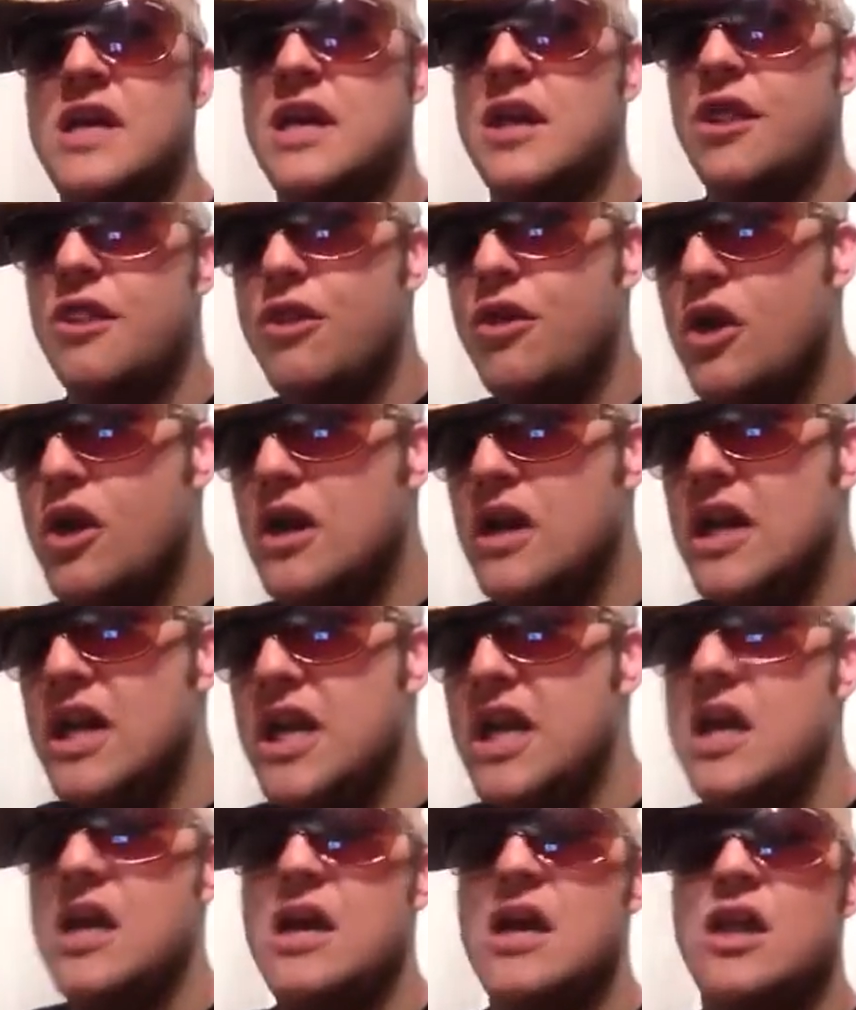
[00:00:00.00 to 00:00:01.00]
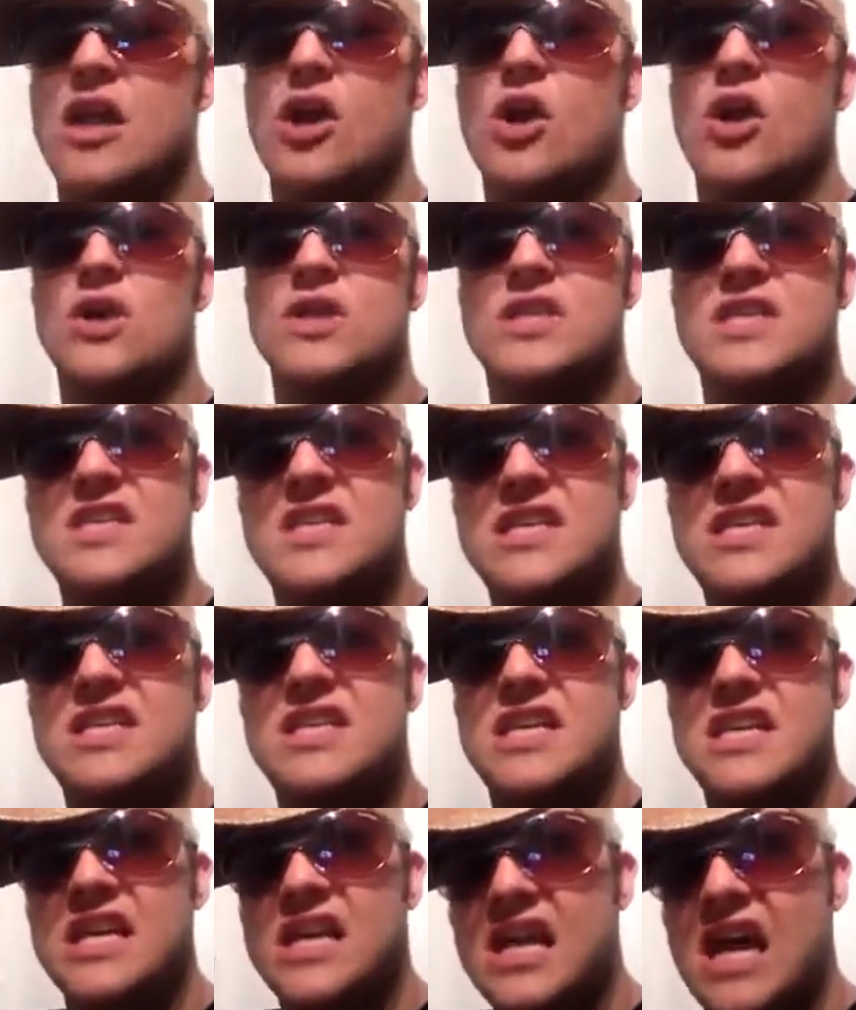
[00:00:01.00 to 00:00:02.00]
And thirdly, the
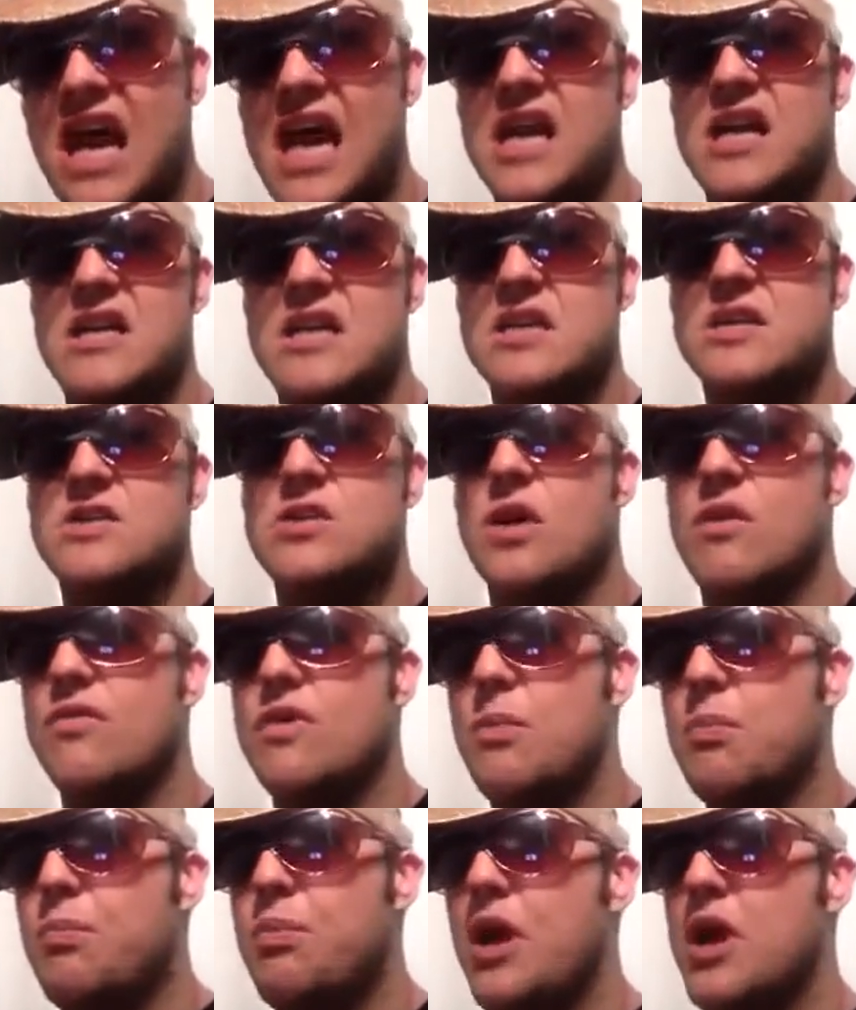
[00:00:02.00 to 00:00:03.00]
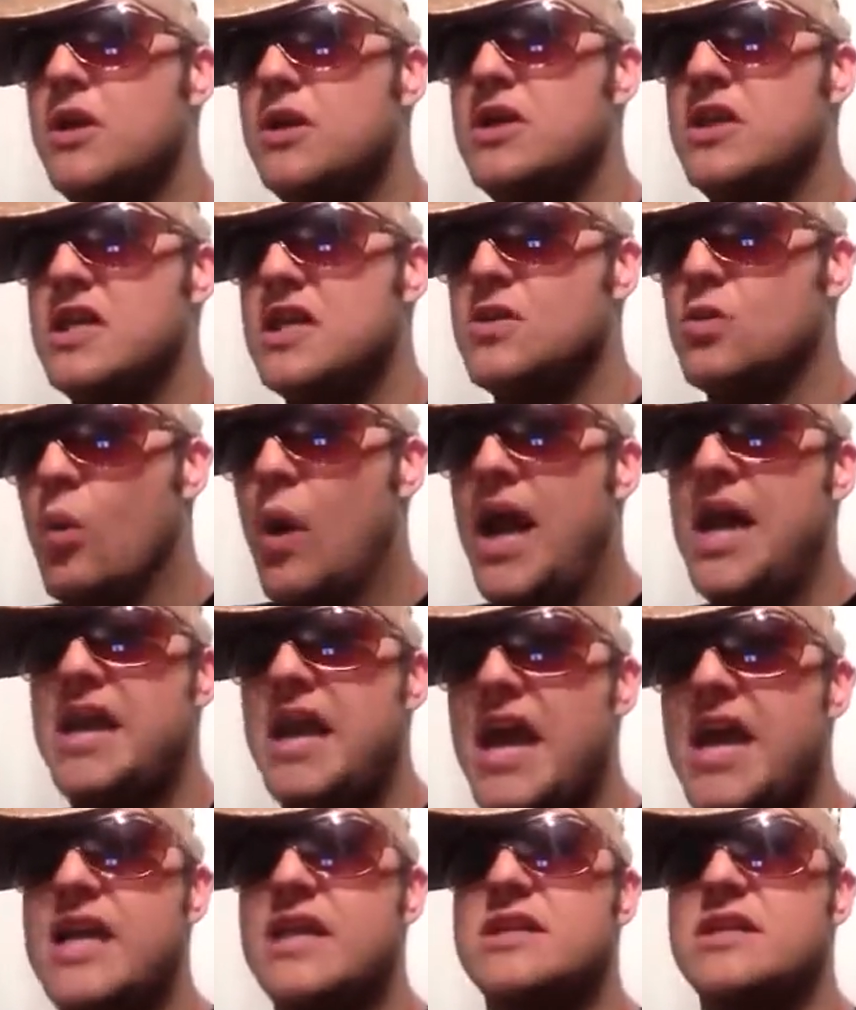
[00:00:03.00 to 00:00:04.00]
consistent cuckness of the Proteas One
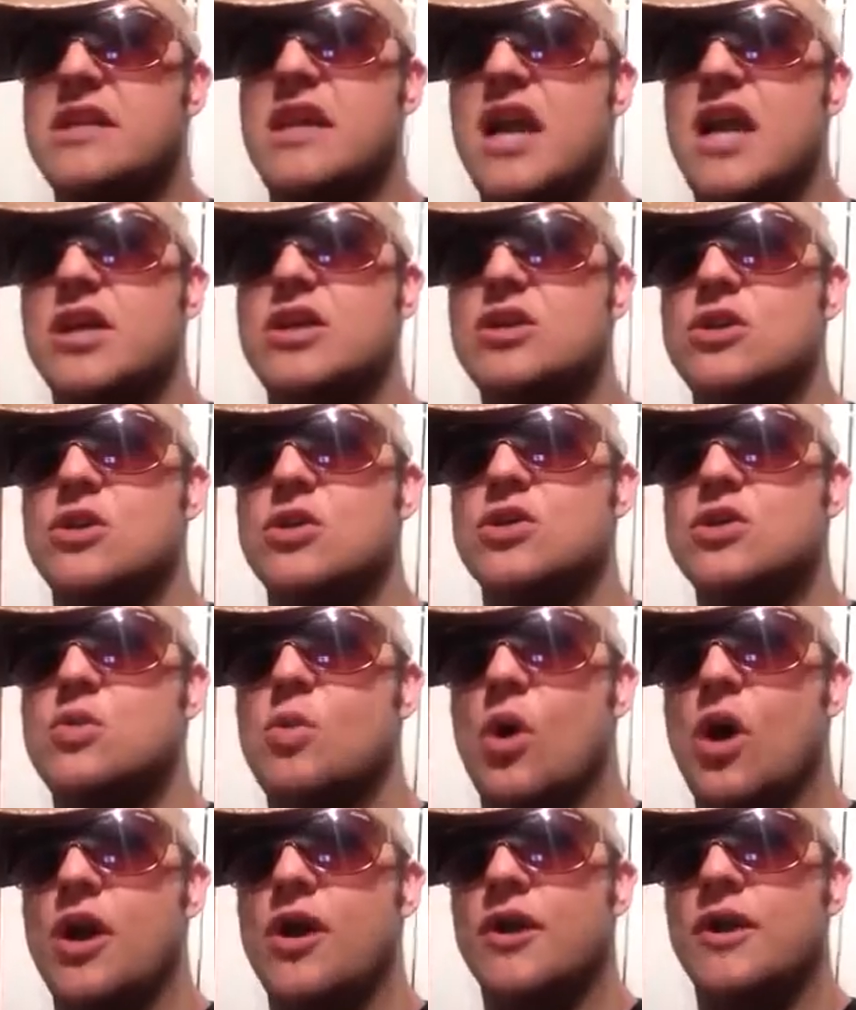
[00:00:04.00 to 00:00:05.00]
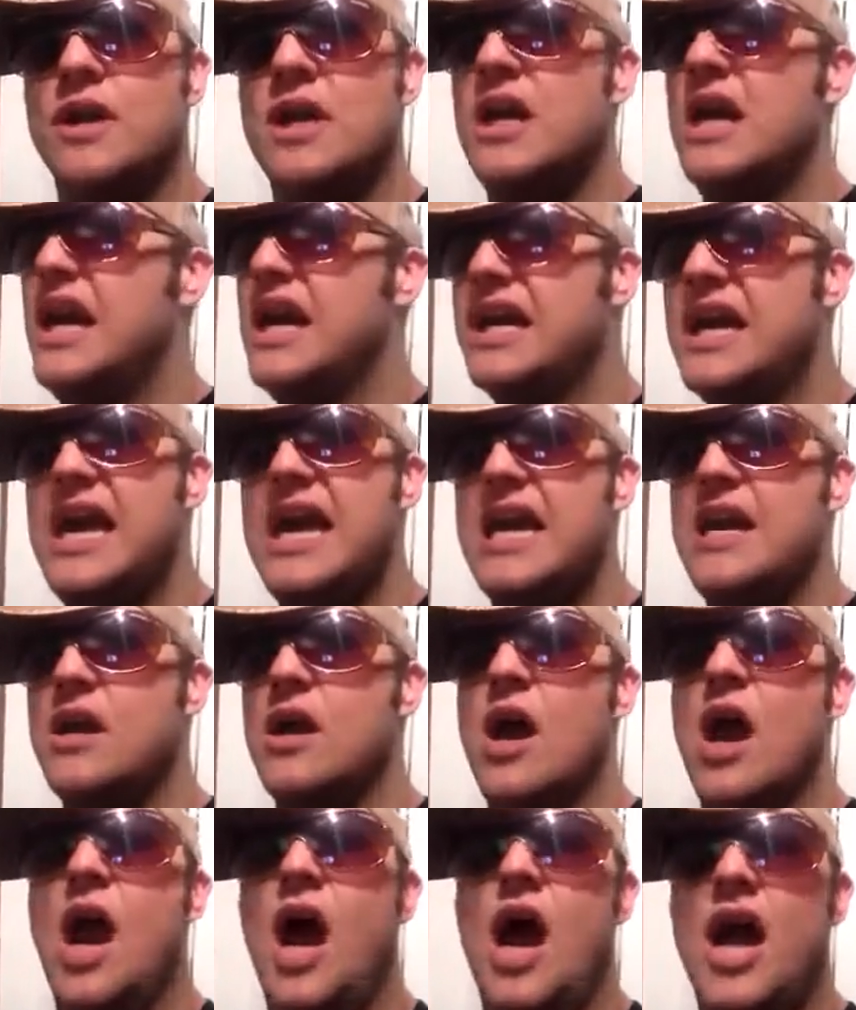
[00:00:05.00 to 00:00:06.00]
Day International squad. Again,
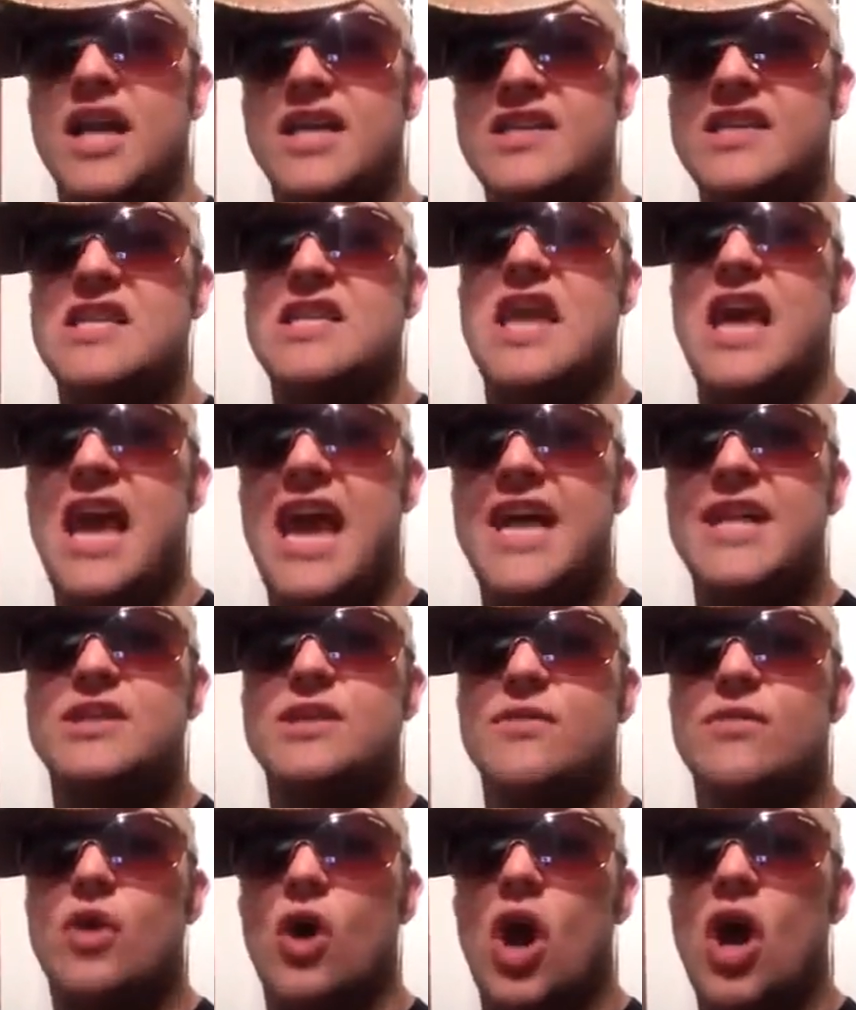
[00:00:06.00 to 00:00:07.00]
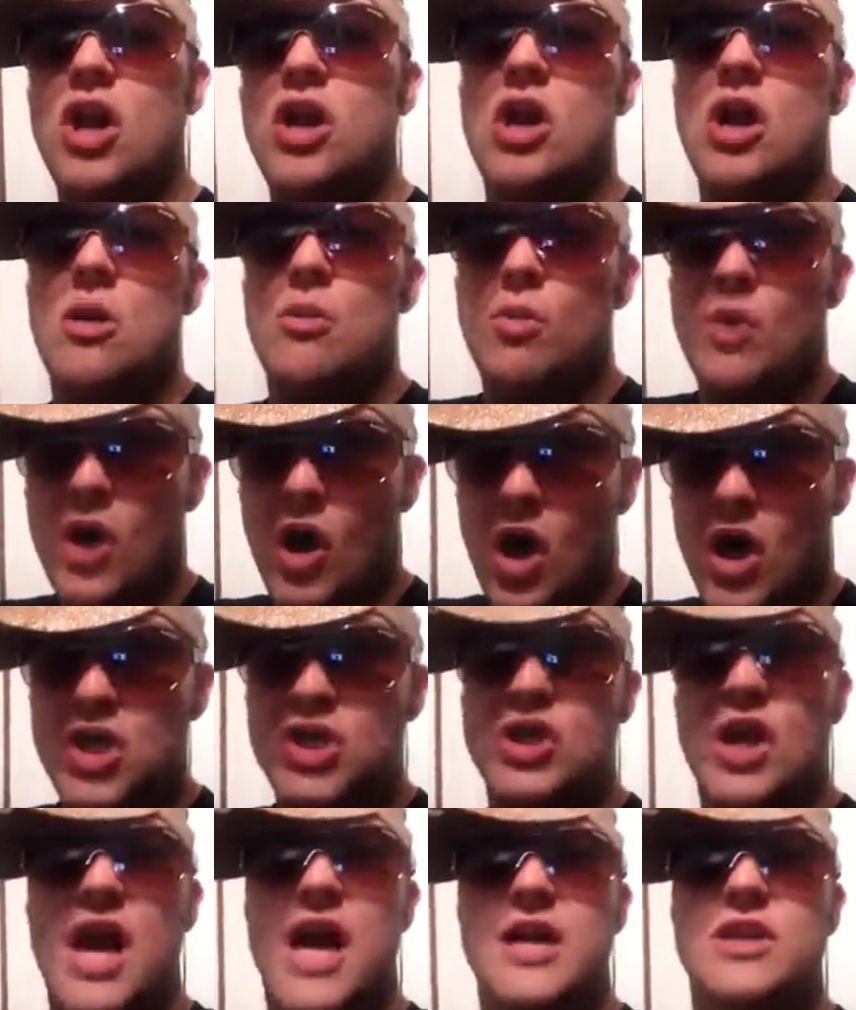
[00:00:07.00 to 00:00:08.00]
it's in the hands of God. We are
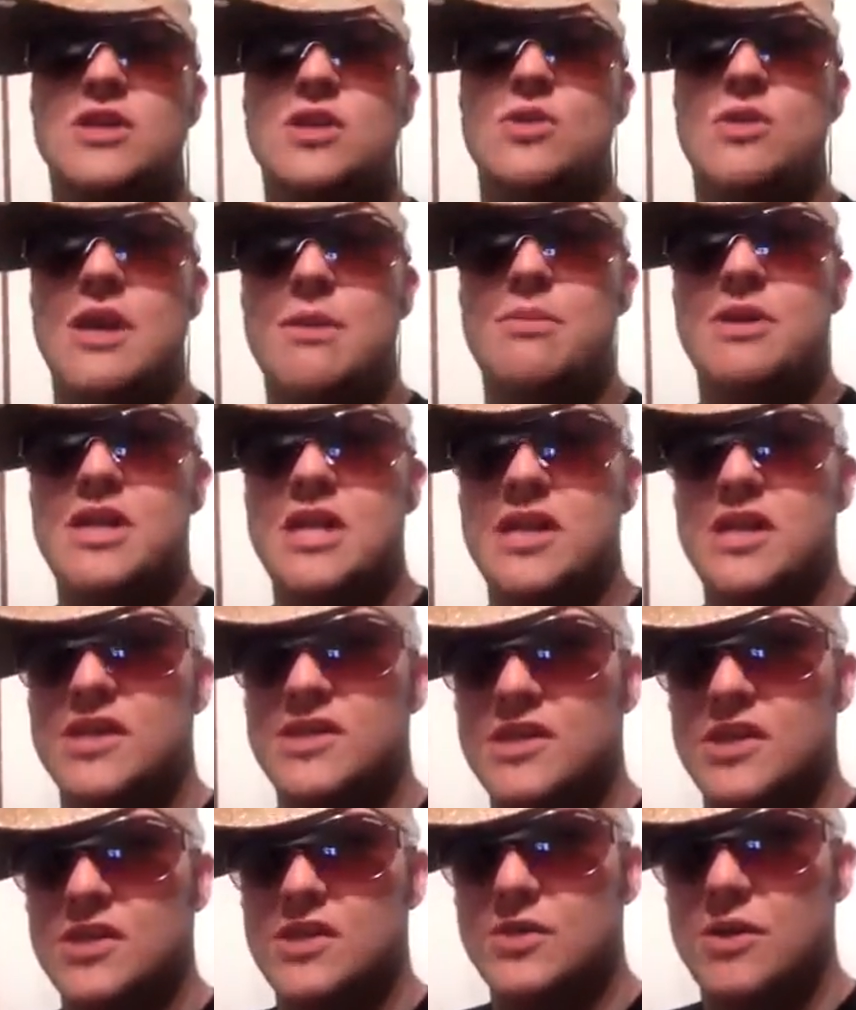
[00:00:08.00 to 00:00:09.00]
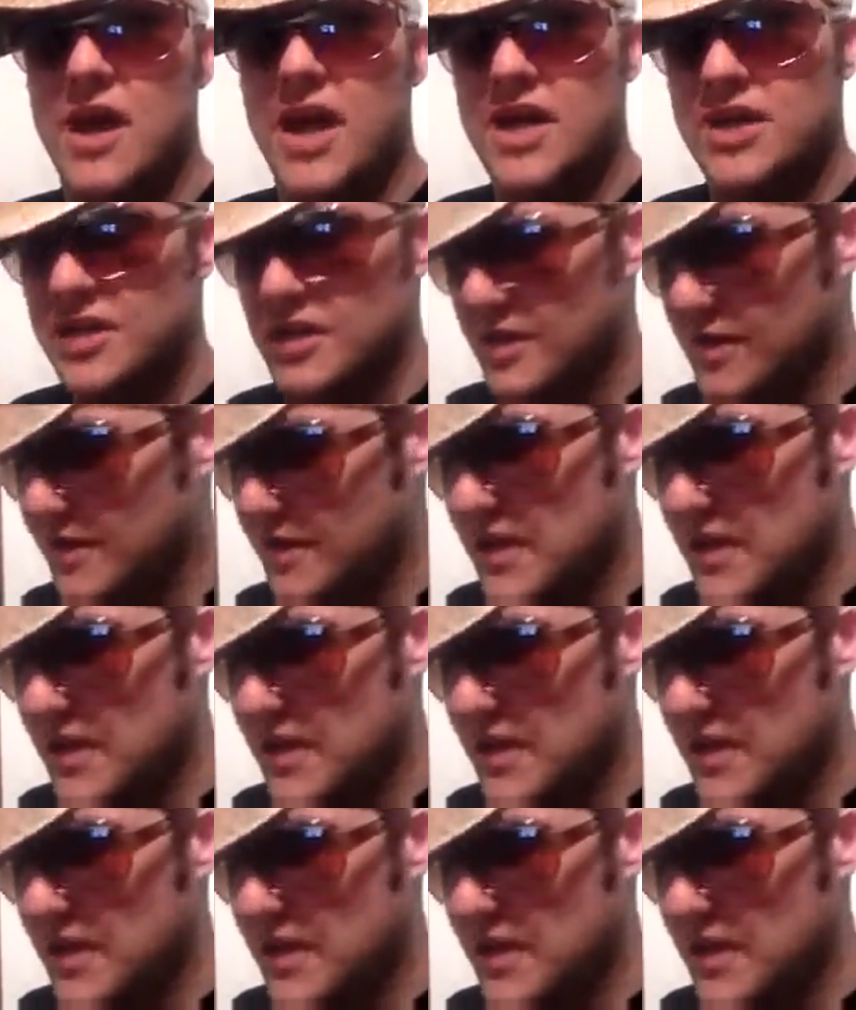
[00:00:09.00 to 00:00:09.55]
trying to remedy the situation.